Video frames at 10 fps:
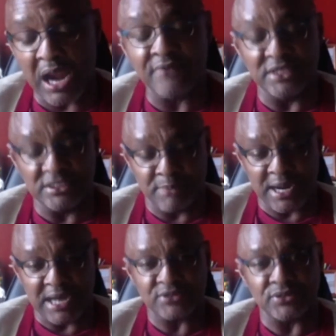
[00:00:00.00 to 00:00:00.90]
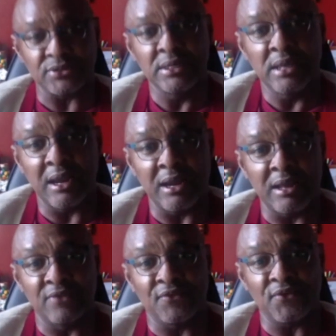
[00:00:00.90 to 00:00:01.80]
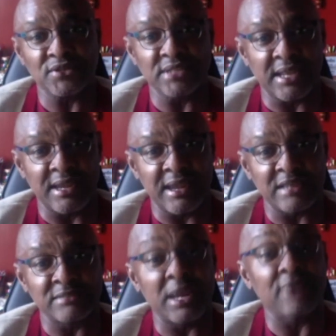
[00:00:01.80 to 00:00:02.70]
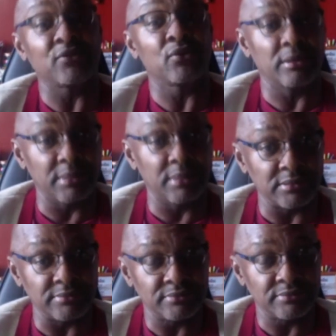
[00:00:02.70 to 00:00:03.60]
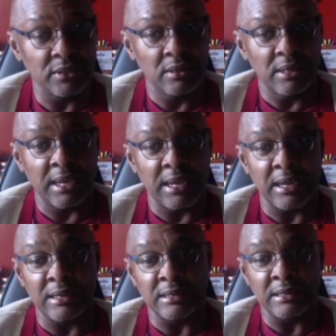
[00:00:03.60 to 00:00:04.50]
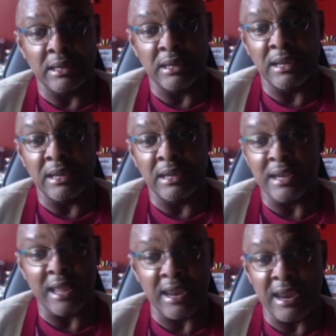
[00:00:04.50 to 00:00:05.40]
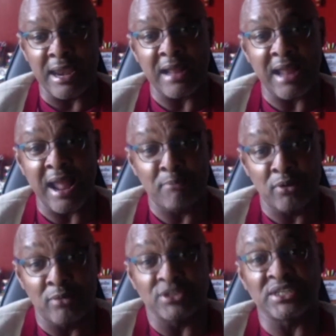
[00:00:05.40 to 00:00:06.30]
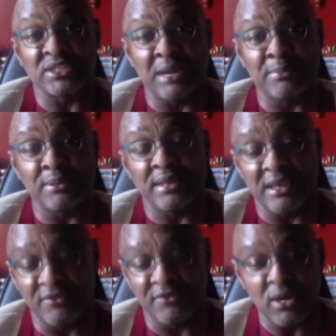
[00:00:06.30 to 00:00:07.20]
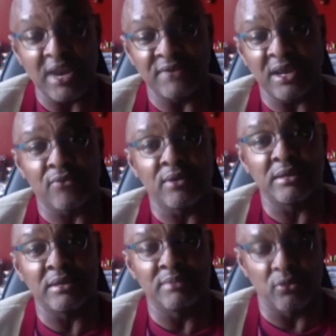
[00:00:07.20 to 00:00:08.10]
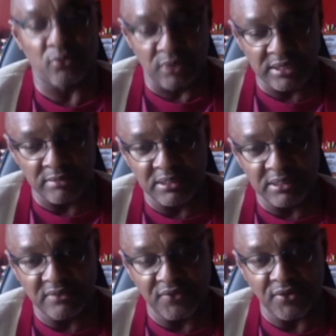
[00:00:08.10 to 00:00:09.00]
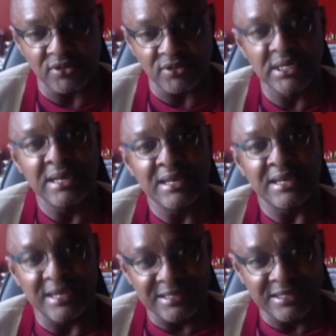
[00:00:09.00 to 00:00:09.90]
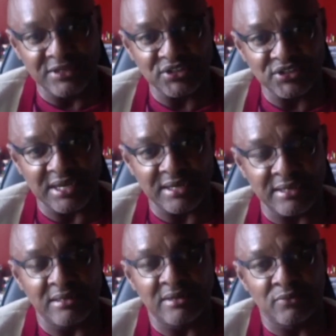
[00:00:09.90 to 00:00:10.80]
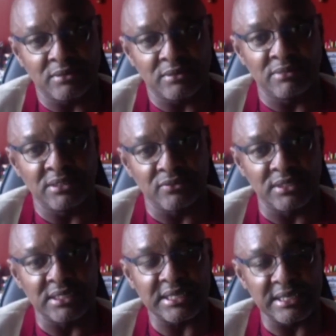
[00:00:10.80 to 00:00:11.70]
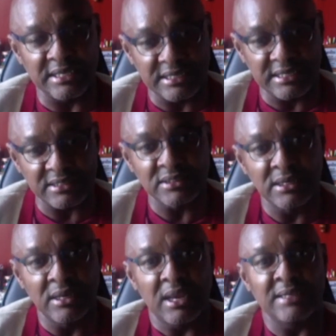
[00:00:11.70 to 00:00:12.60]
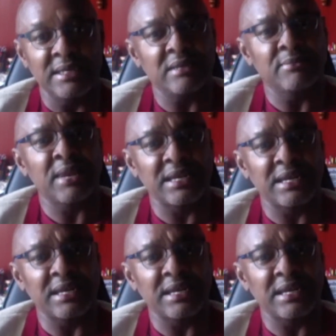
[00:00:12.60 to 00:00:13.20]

these pastors, the first thing I ask them, have you read the bill? And I pretty much stop it there. If you have not read the bill, read the bill first, get an understanding of what the bill really is, and then come back and let's